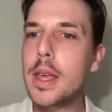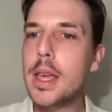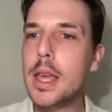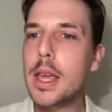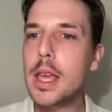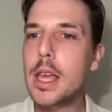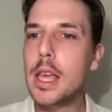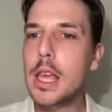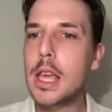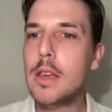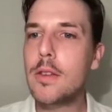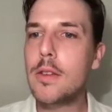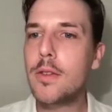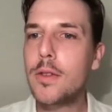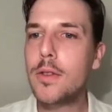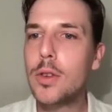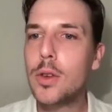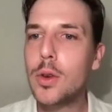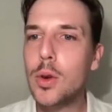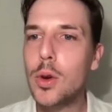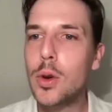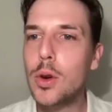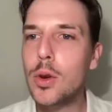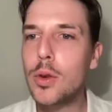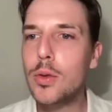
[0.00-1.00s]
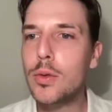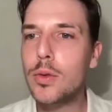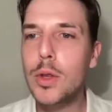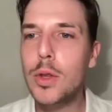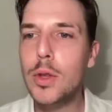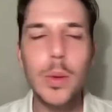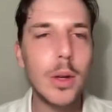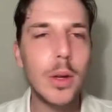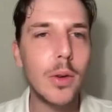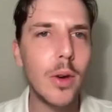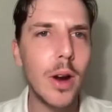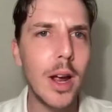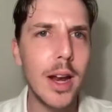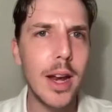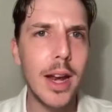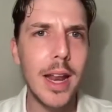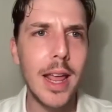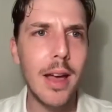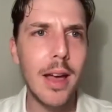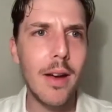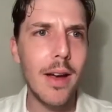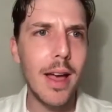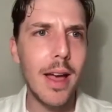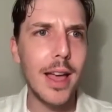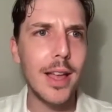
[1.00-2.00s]
If you're viewing right
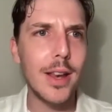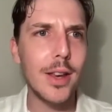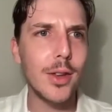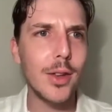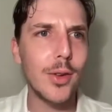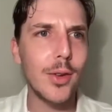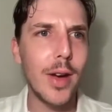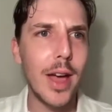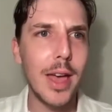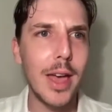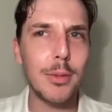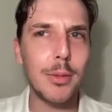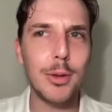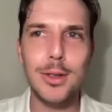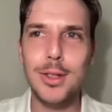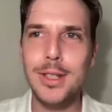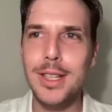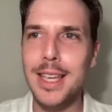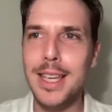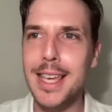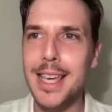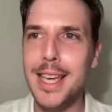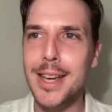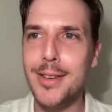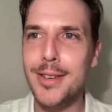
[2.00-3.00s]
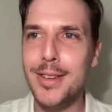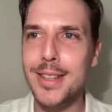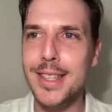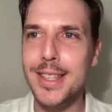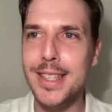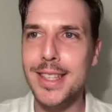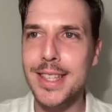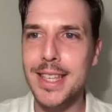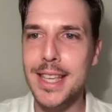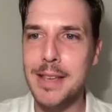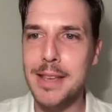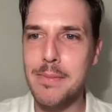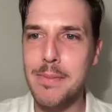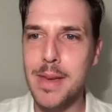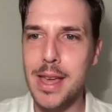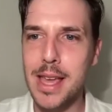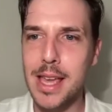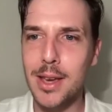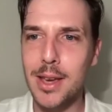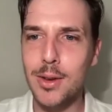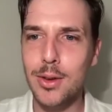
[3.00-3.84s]
now and you're able to hear and see me,